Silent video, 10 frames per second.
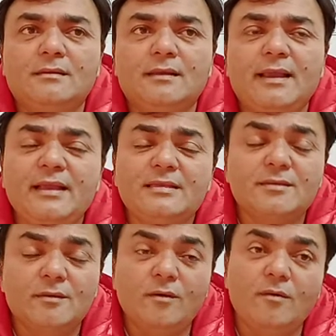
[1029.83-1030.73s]

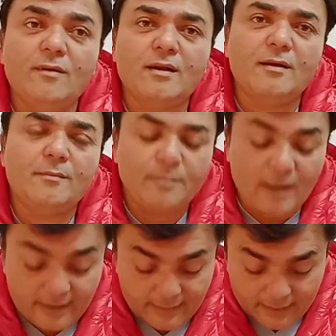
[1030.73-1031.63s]
is overcome
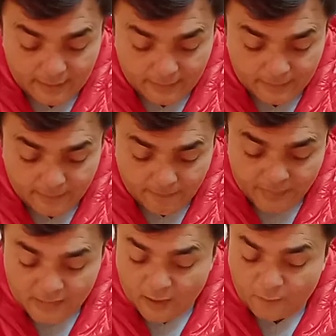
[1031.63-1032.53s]
by.
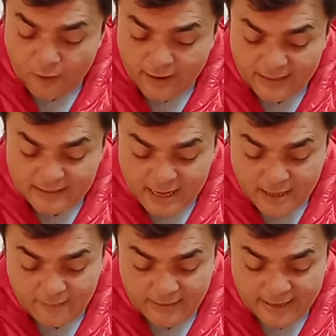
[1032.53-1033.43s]
The forests
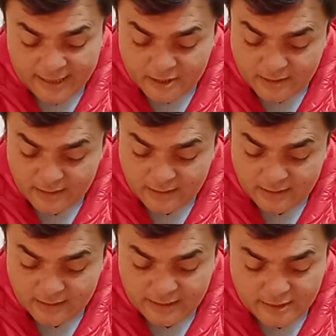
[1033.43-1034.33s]
are our
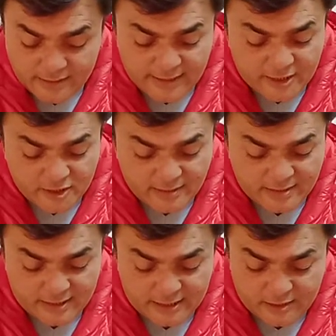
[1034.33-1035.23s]

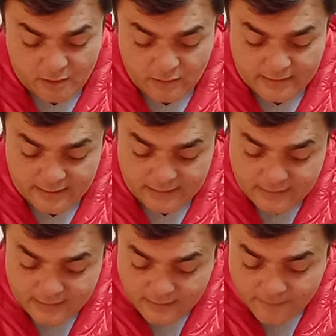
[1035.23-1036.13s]
nation's
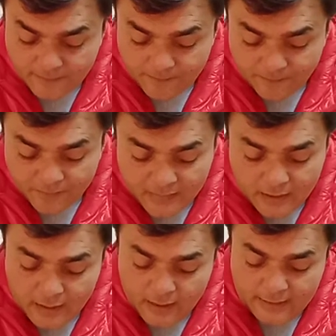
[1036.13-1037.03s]
resources.
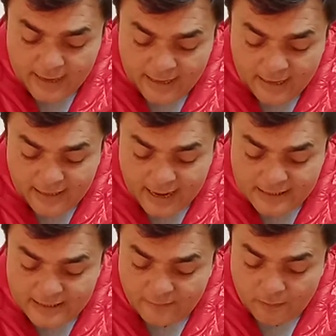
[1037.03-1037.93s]
Take it
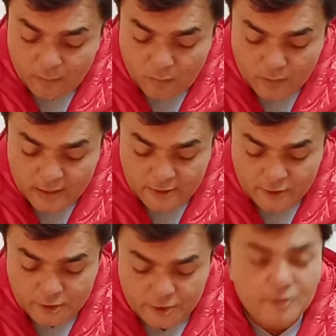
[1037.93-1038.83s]
as our moral
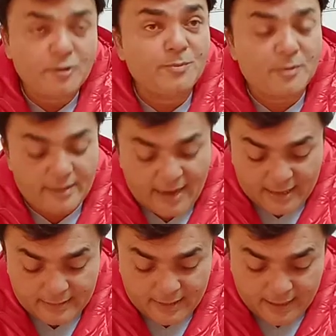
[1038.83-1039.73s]
duty to
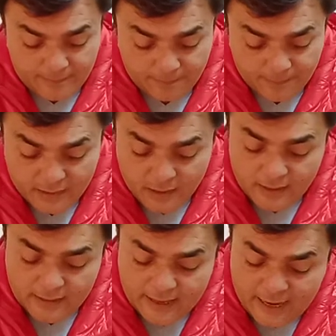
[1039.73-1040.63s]
protect them.
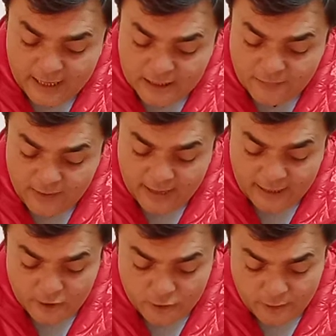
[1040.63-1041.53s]
Trees
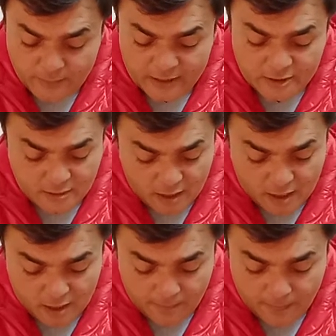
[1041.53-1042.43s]
felling should be
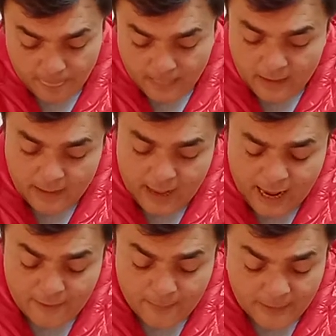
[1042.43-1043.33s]
stopped.
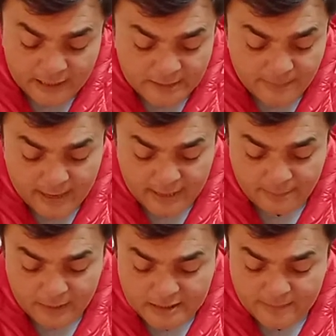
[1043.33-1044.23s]
Heavy
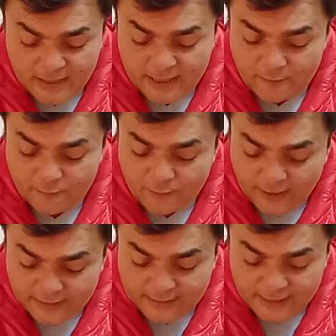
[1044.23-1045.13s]
punishment must be
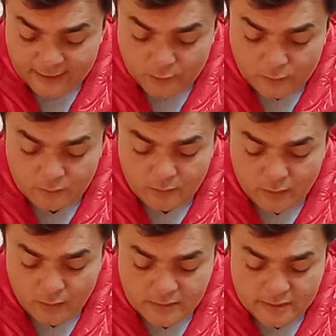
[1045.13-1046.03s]
inflicted to
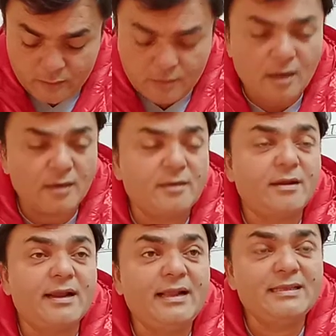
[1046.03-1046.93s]
those who cut
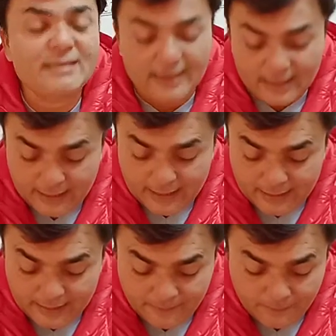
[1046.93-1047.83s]
trees
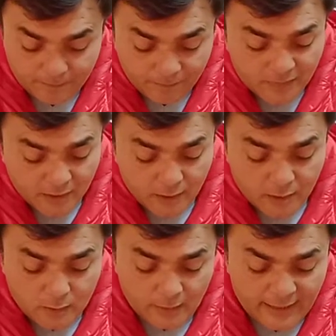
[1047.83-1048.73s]
illegally.
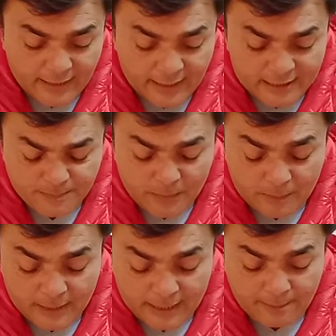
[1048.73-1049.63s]
To increase
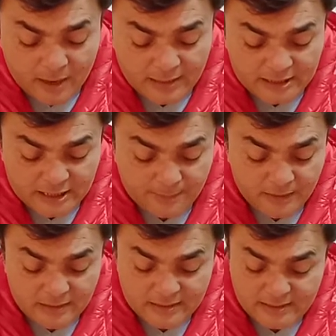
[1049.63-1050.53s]
public
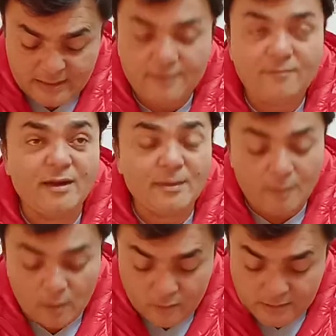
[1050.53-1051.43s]
participants in Van
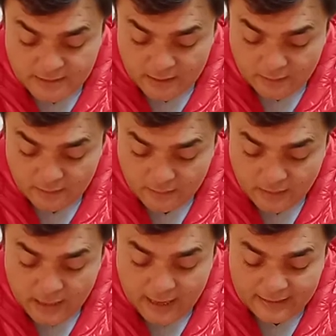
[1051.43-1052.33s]
Mahotsav
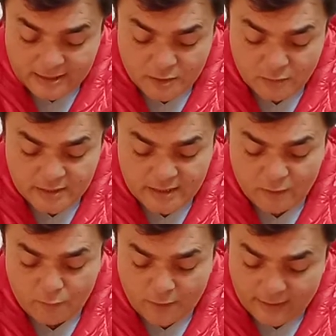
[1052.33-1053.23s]
and
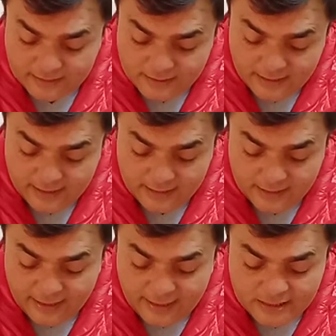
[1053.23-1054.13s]
social forestry,
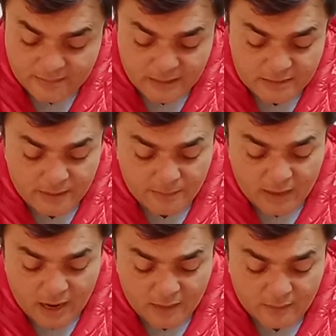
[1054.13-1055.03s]
trees must be
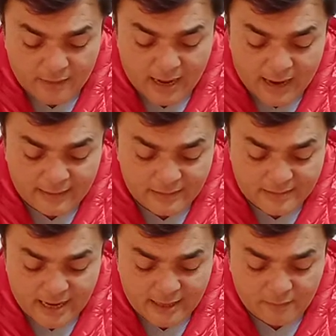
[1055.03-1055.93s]
planted on either
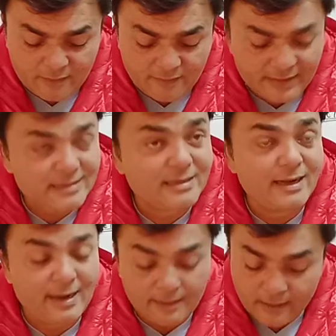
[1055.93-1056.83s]
side of the
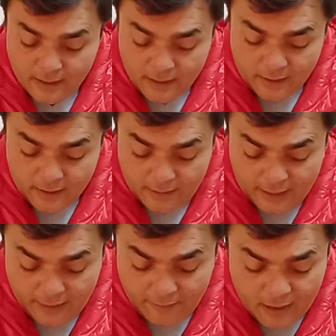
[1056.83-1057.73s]
wasteland,
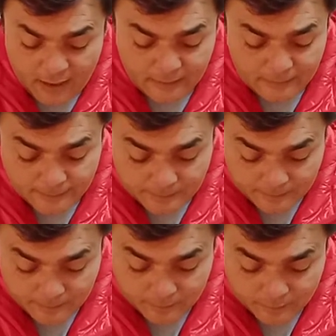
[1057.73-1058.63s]
river,
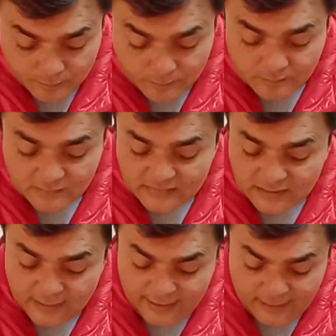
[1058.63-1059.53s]

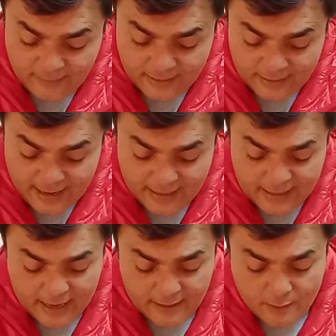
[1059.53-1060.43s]
railway
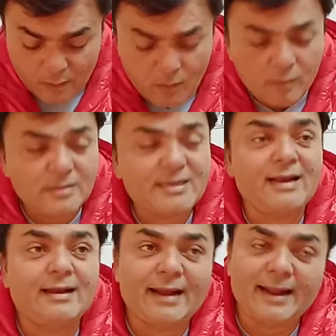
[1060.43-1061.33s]
track and roads,
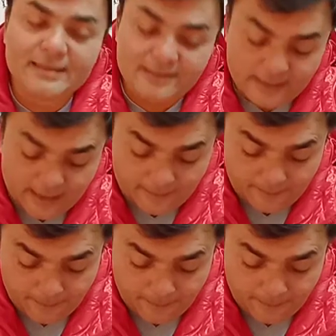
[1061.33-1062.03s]
and raise them.